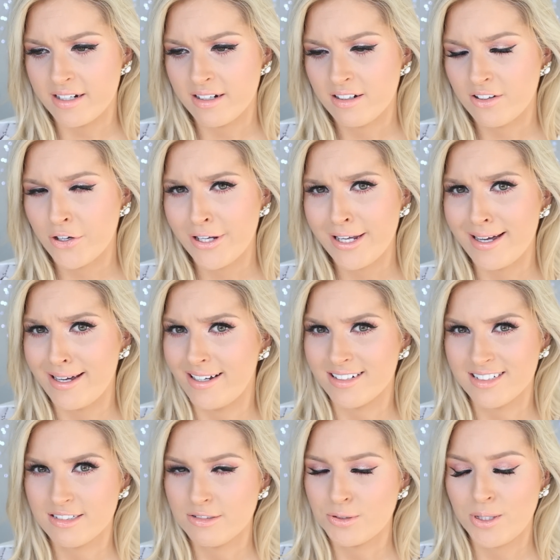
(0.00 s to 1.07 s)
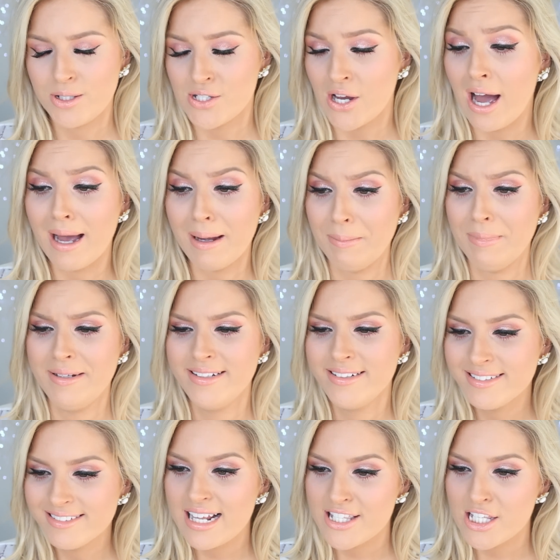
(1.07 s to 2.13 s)
it? Oh yeah, all the time.
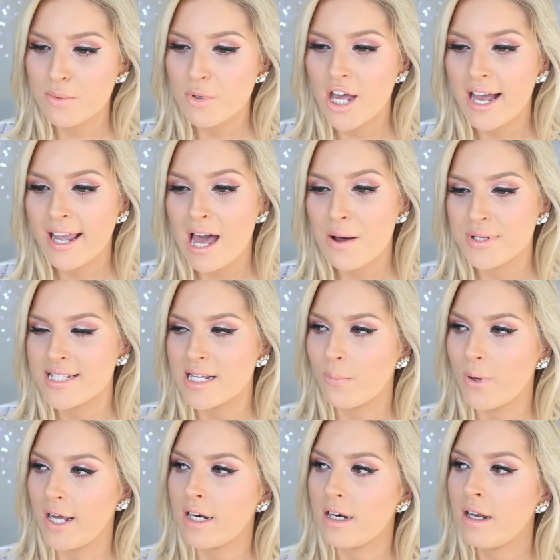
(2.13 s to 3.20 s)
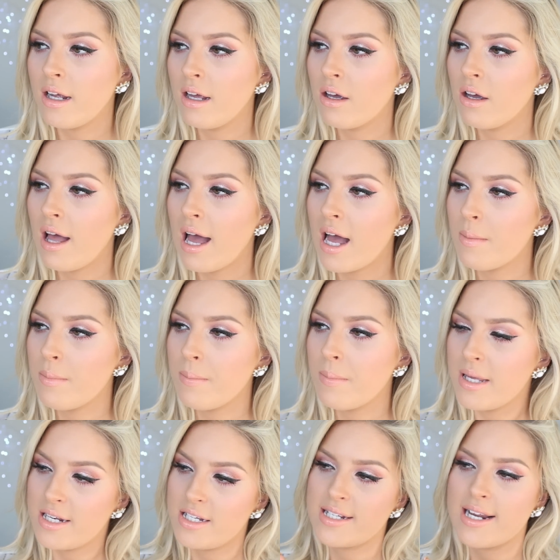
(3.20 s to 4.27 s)
Last time you hung out with someone?
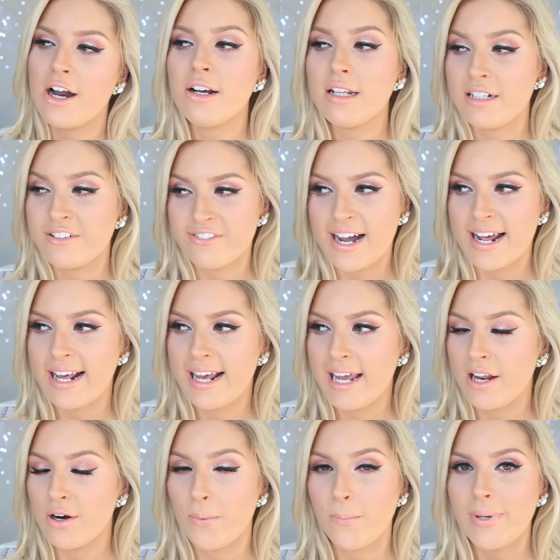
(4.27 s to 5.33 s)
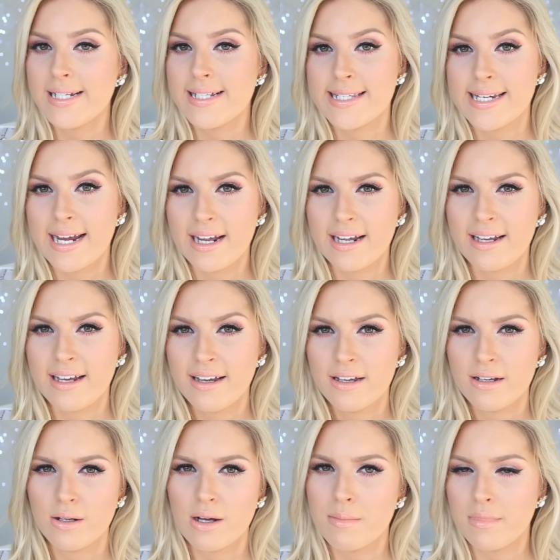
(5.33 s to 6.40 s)
It is currently Friday and on Wednesday,
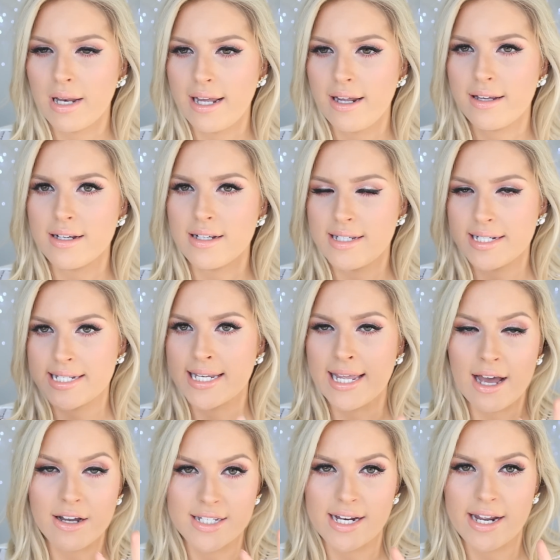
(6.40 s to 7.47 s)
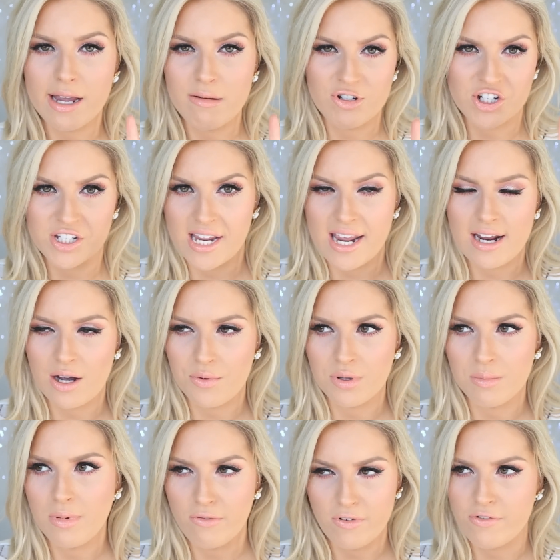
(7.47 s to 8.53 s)
I'm like discounting Hamish because I hang out
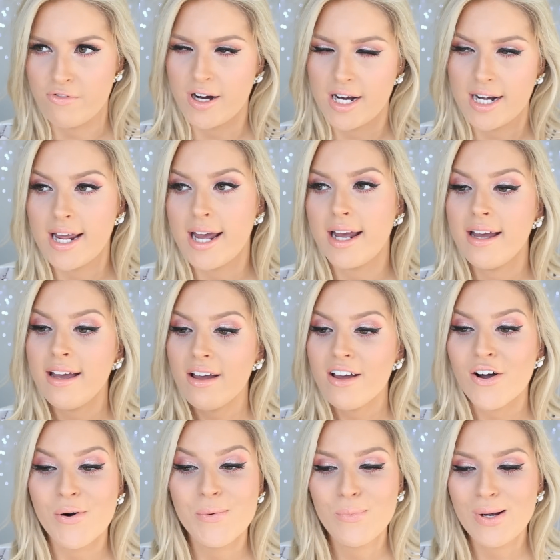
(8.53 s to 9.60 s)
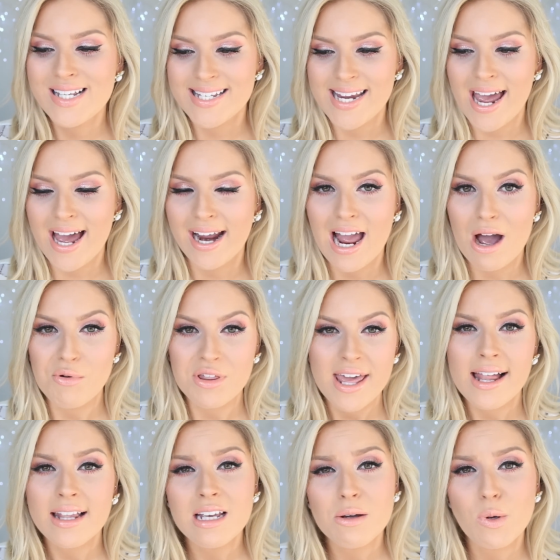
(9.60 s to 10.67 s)
with him every friggin' day. On Wednesday I hung out with
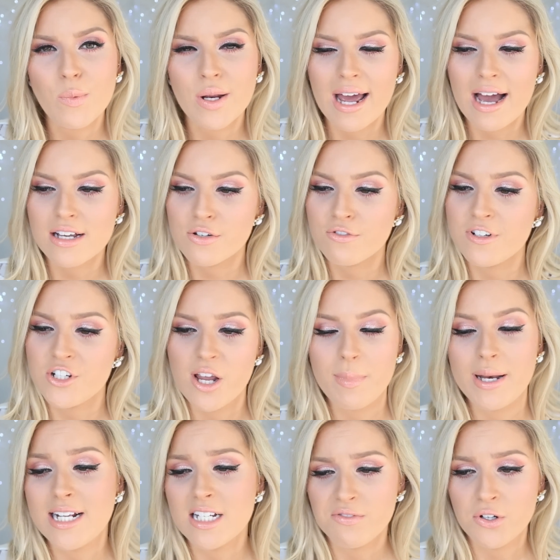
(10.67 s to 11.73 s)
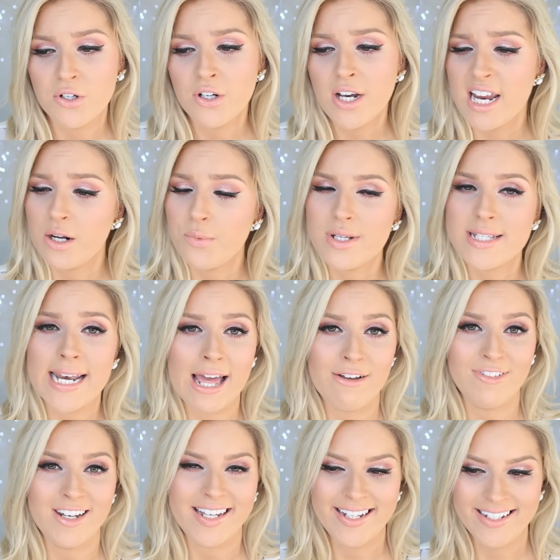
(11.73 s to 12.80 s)
Kelly and we went out for Japanese food and it was
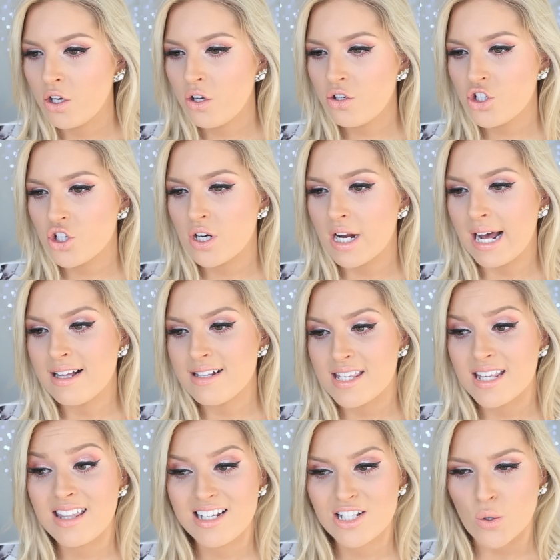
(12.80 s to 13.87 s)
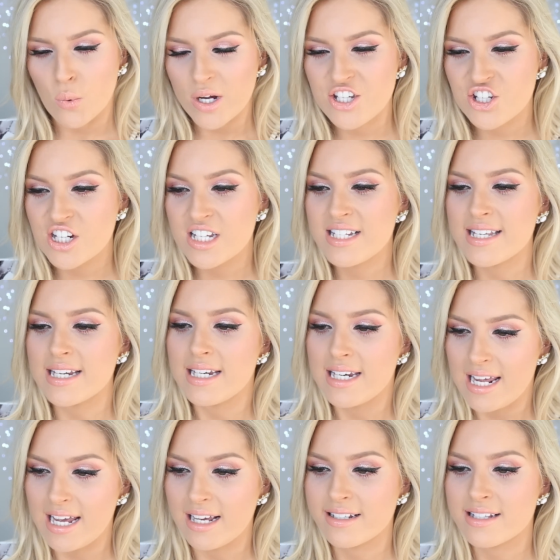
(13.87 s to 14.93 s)
lovely. Who should answer these questions
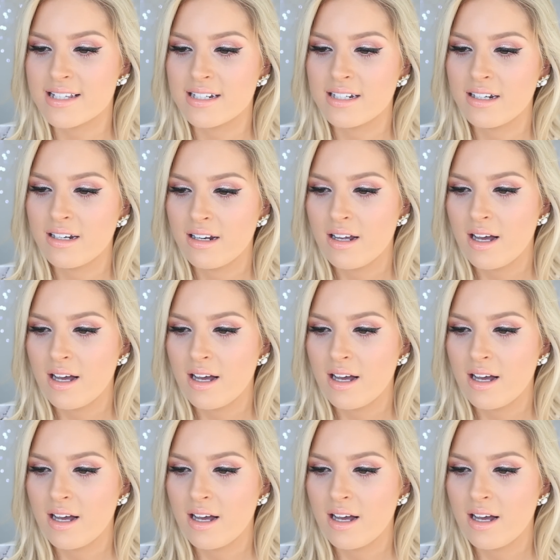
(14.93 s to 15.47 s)
next?